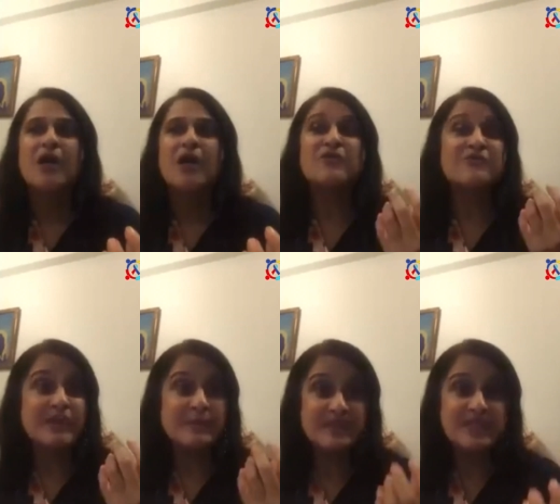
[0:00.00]
for
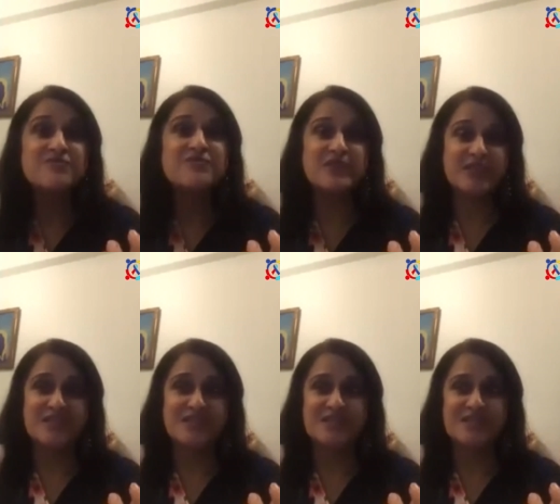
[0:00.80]
family and
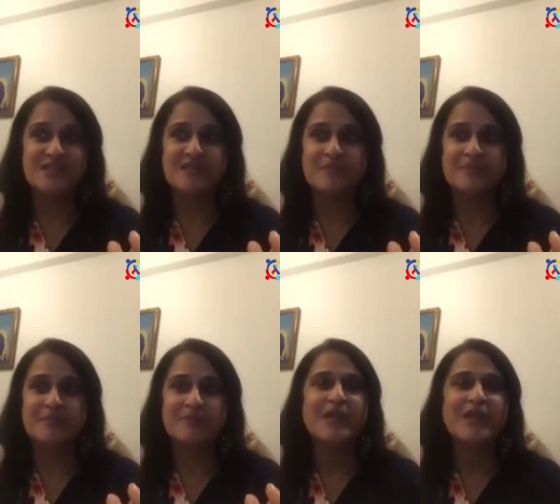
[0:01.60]
friends.
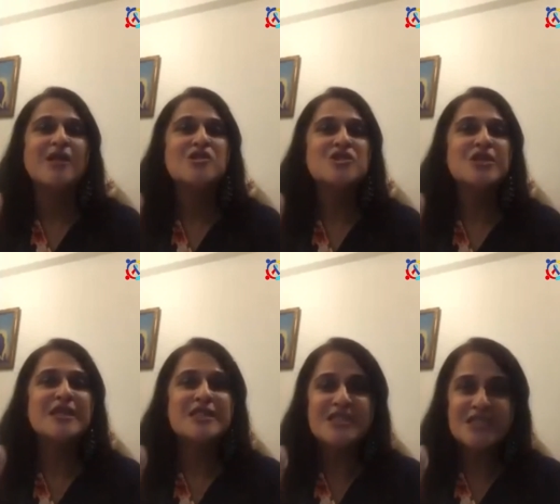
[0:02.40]
So
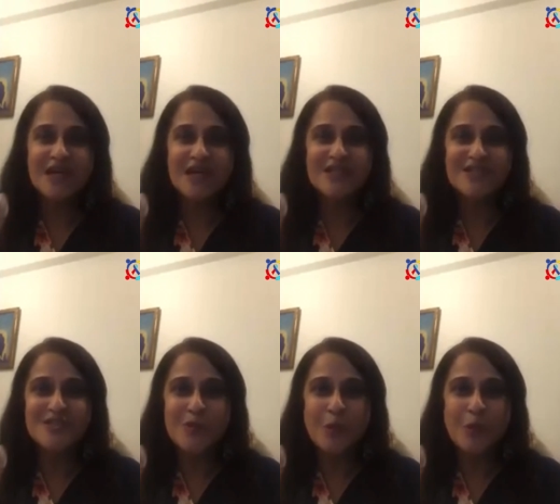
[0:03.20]
let's start
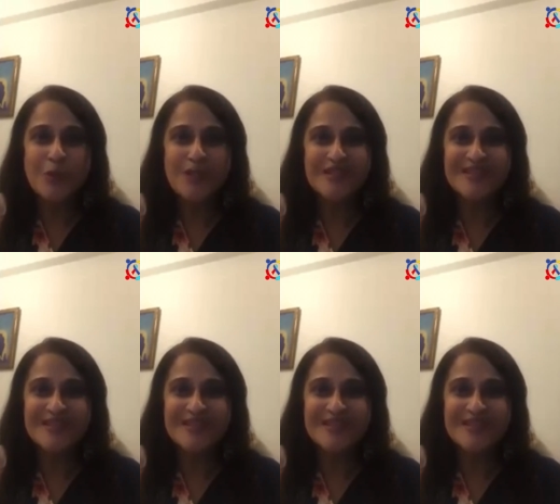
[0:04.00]
with